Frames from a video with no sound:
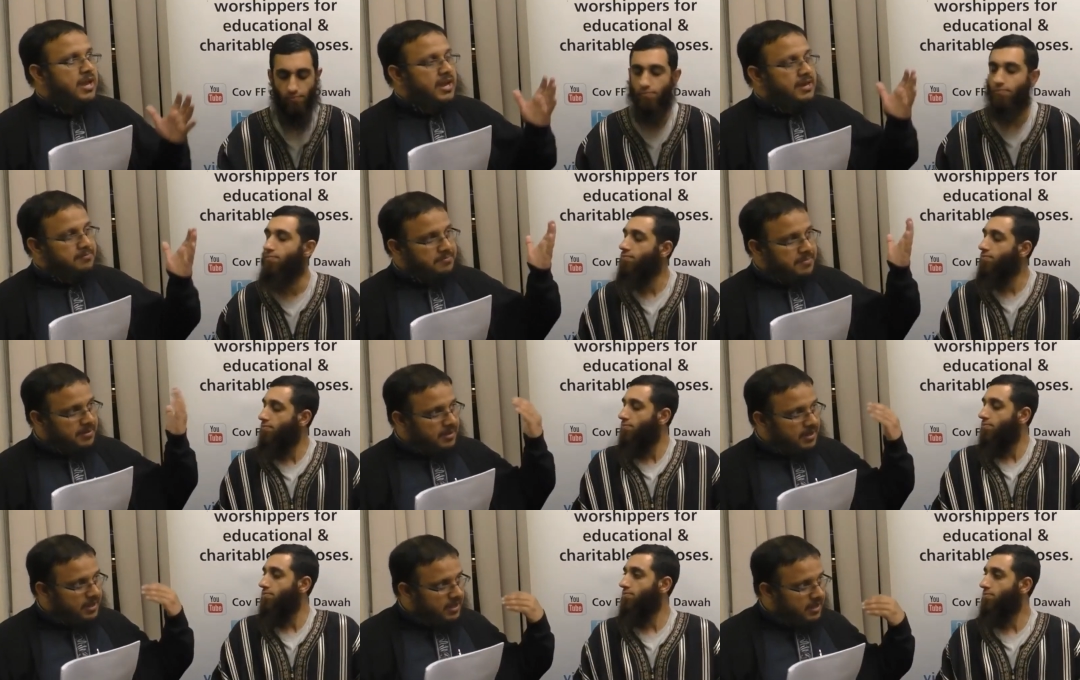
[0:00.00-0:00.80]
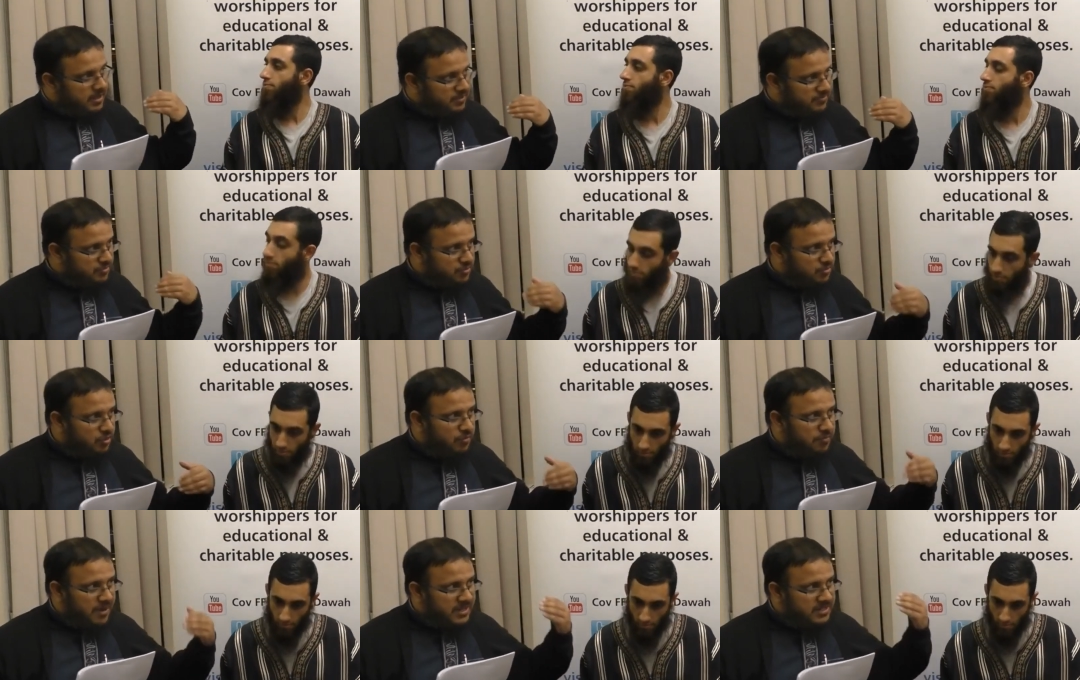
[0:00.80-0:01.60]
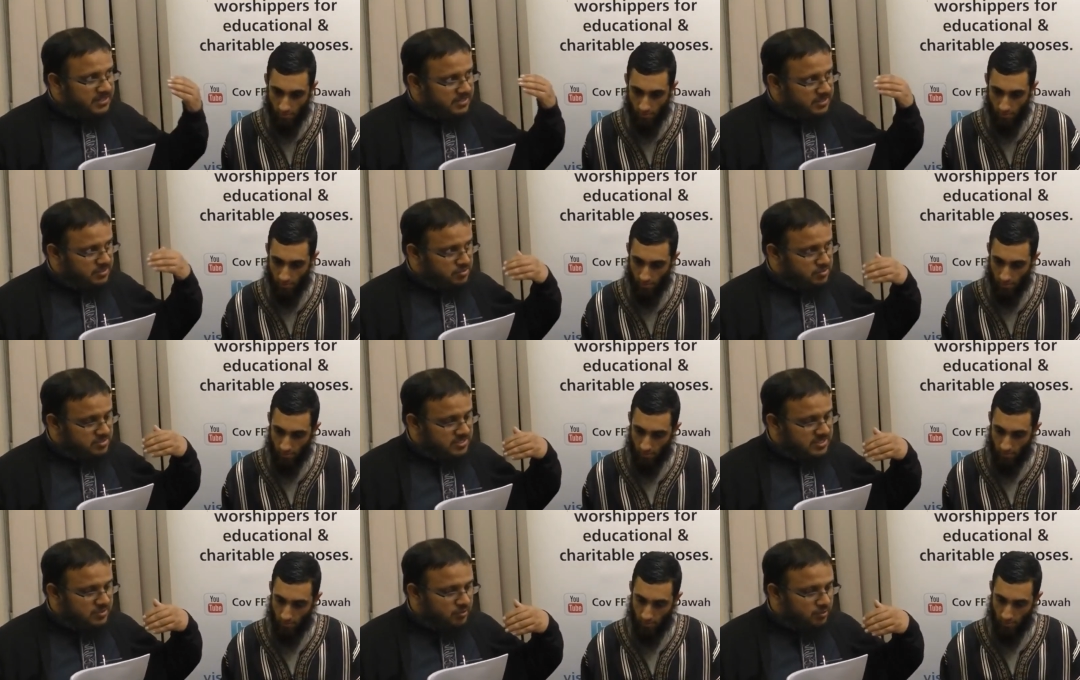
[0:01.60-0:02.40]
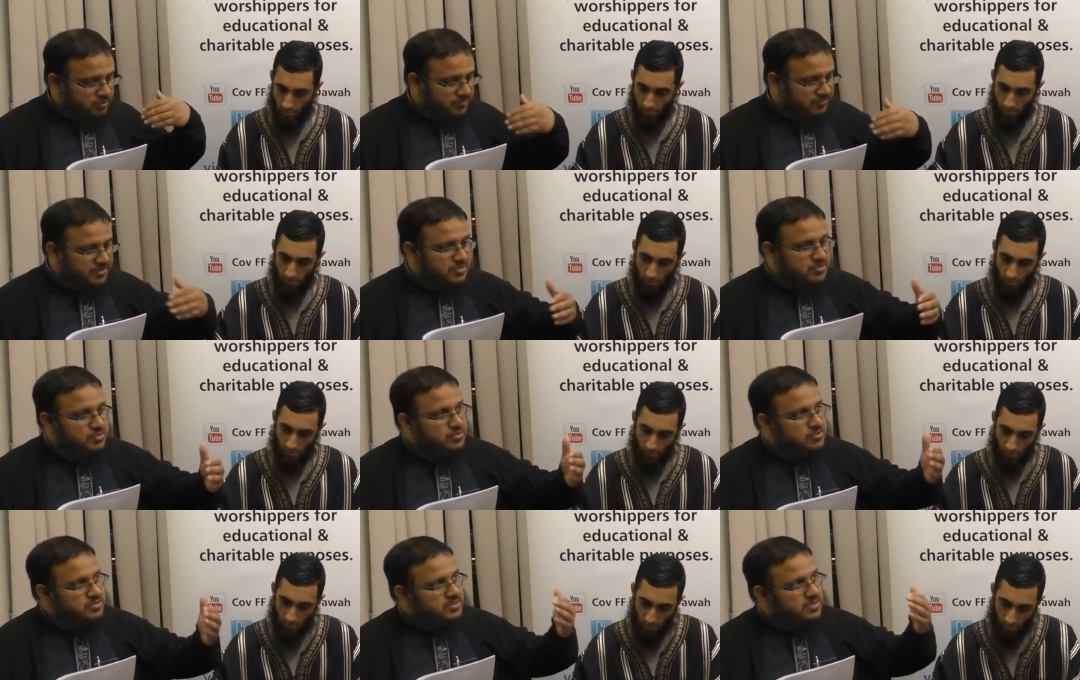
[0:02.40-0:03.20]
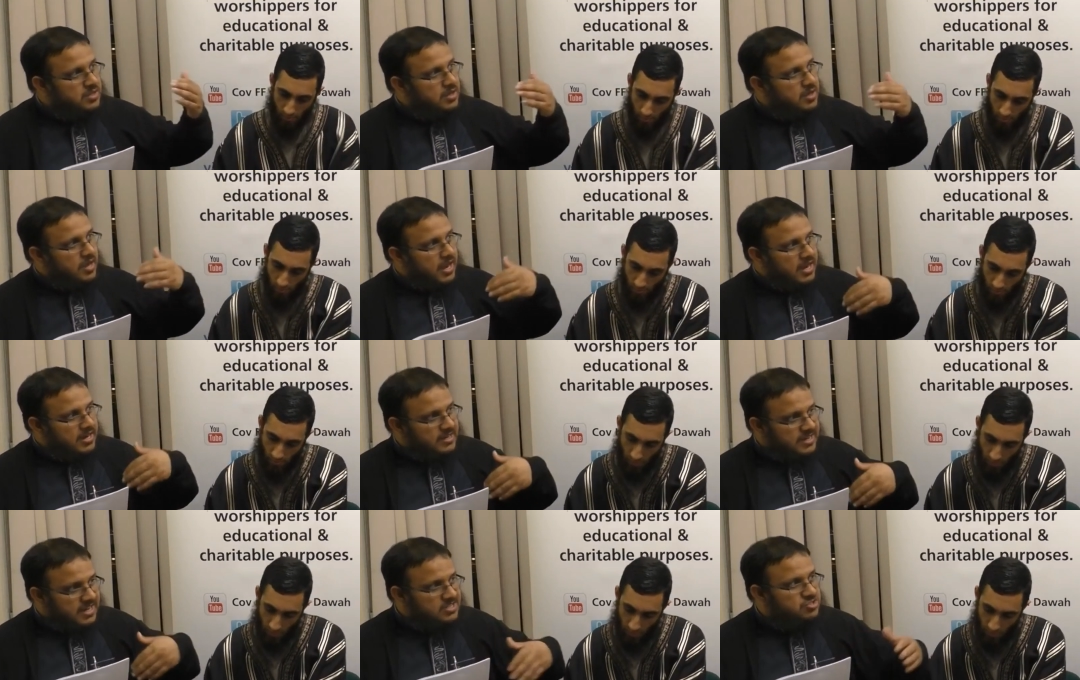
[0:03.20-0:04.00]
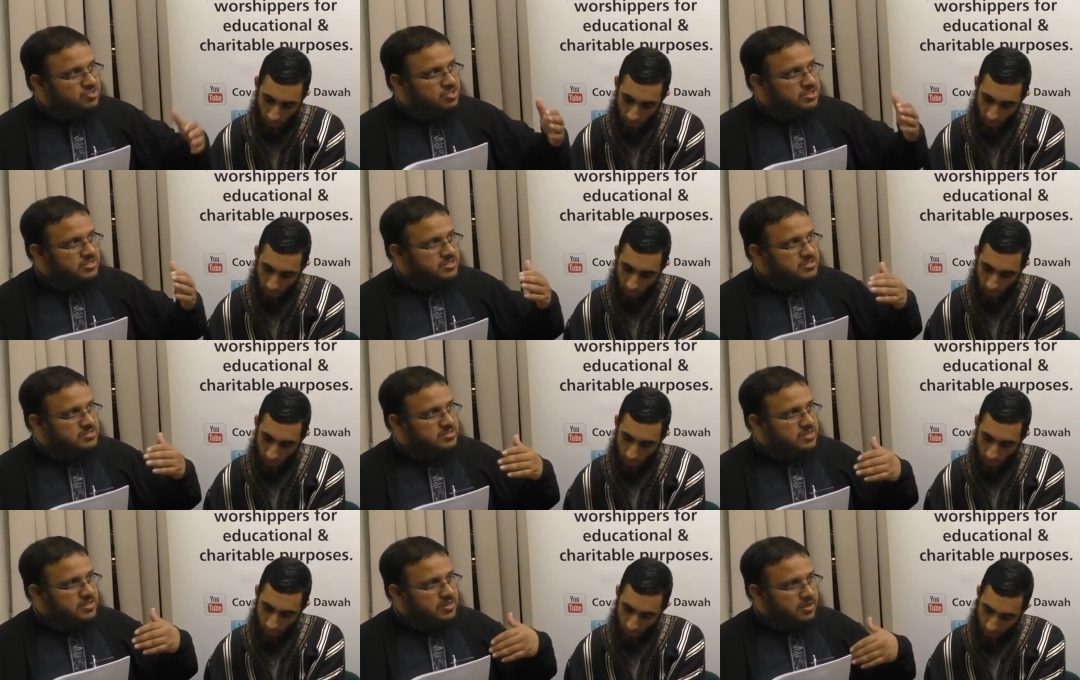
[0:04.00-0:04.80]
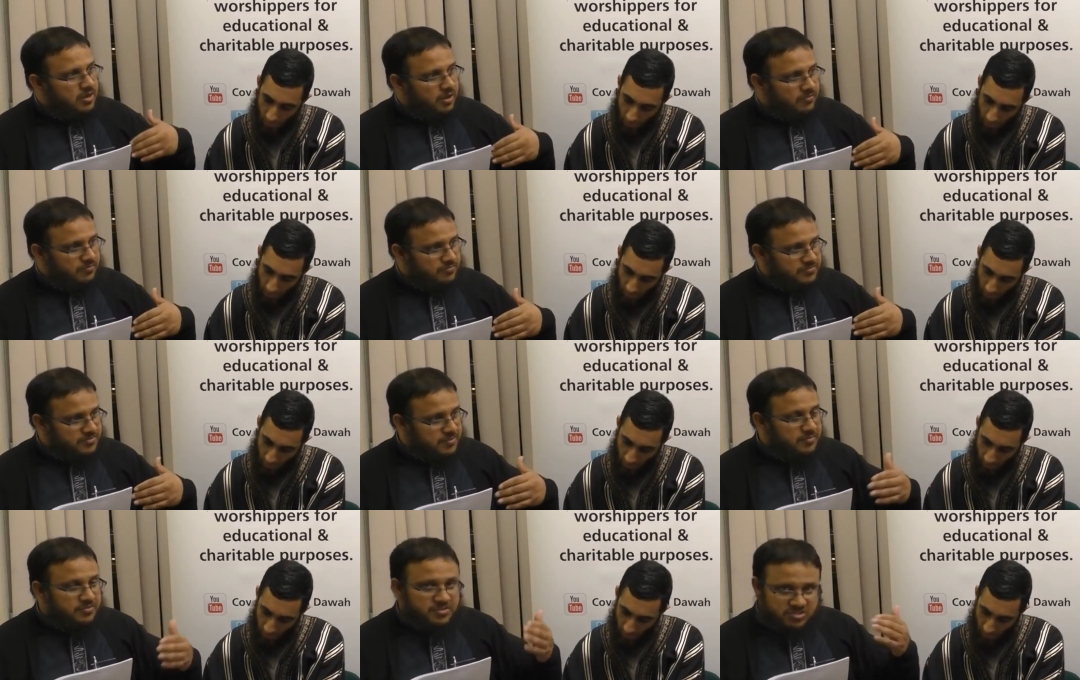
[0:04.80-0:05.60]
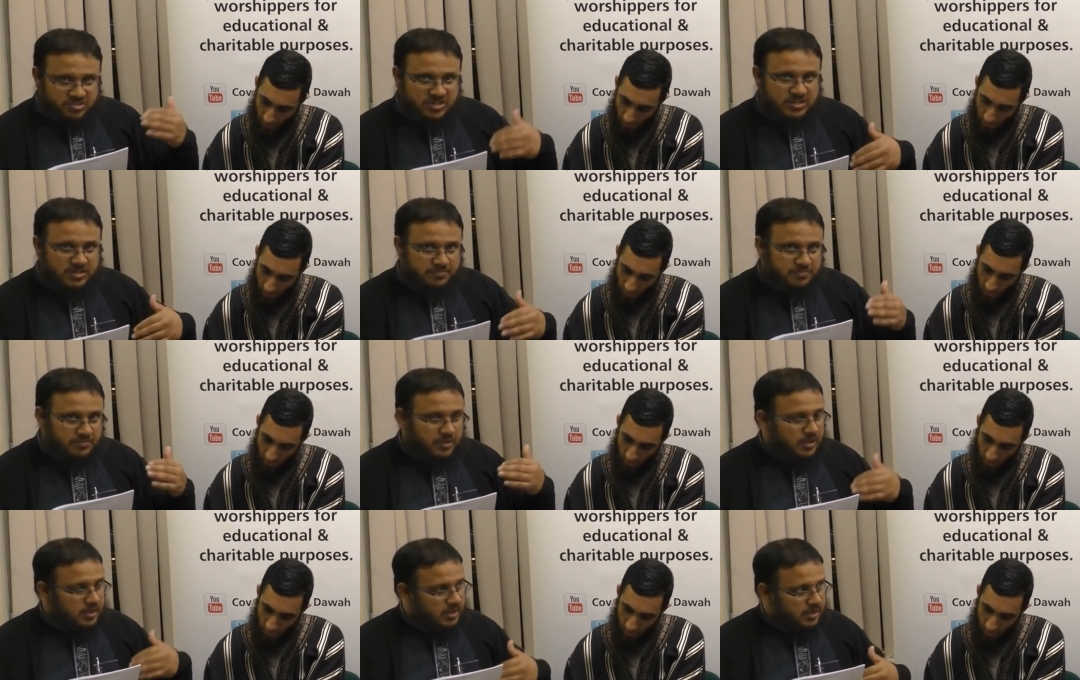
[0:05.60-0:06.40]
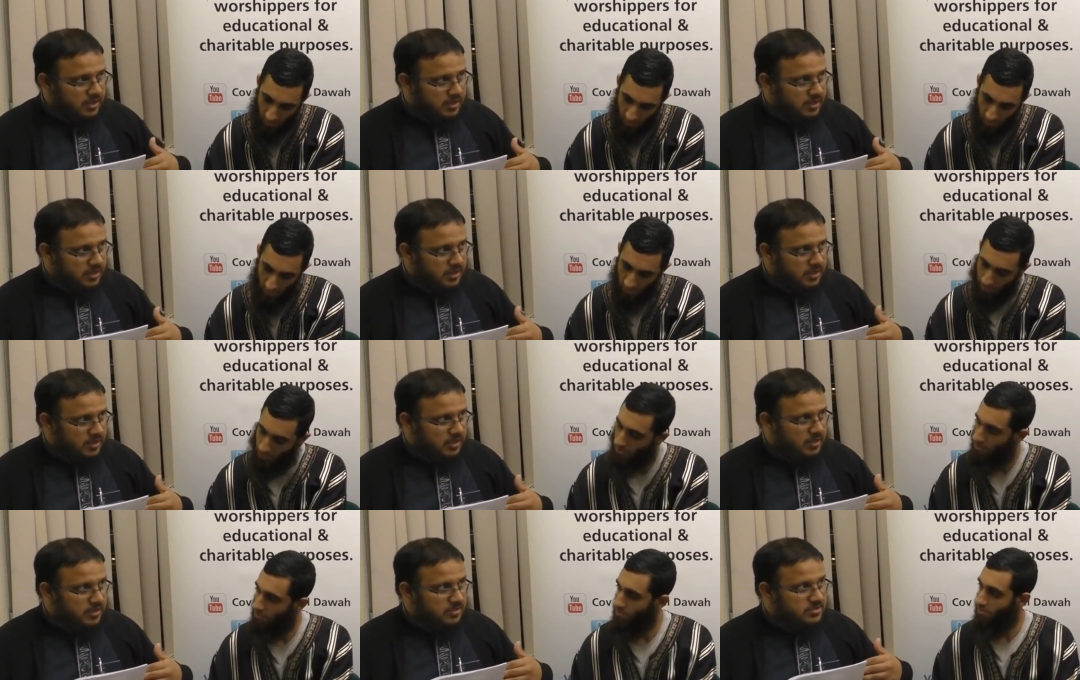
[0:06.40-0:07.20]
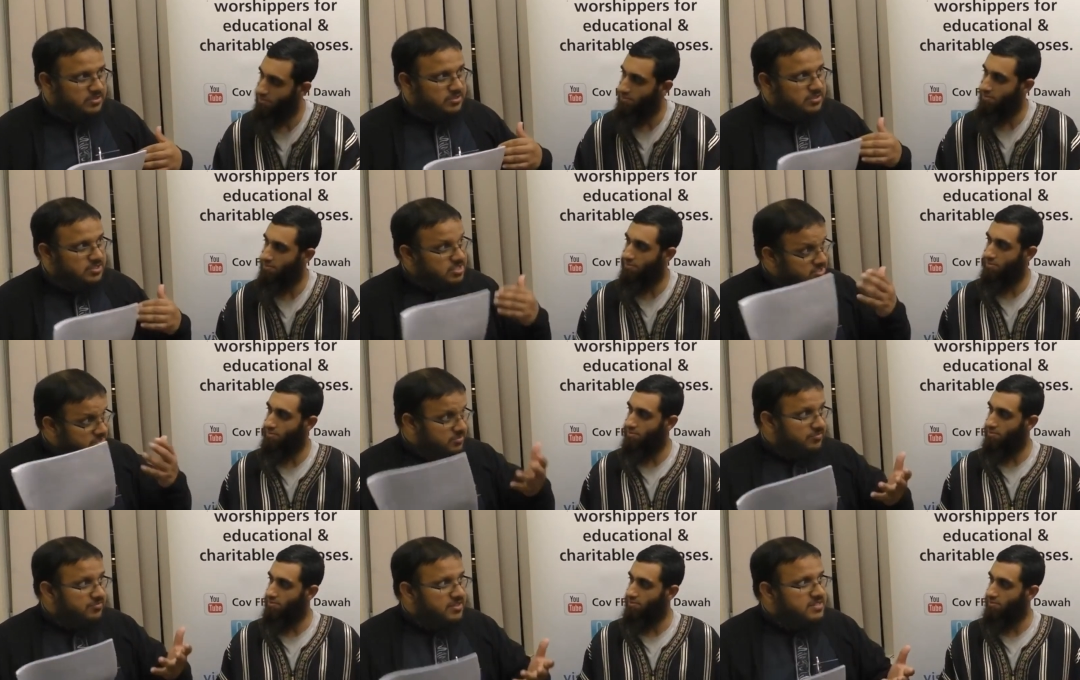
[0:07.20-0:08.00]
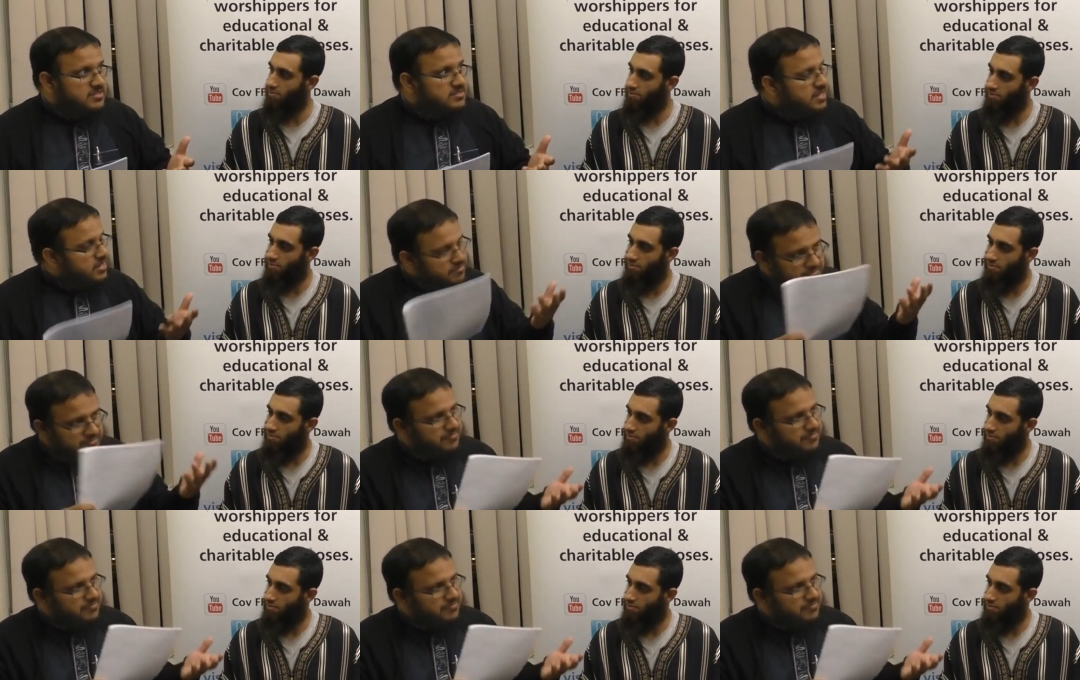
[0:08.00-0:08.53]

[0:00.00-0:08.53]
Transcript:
Speaker 1: and uh, if you go back into seeing all the videos mm. and lectures of some of the Shia uh, teachers of theirs, they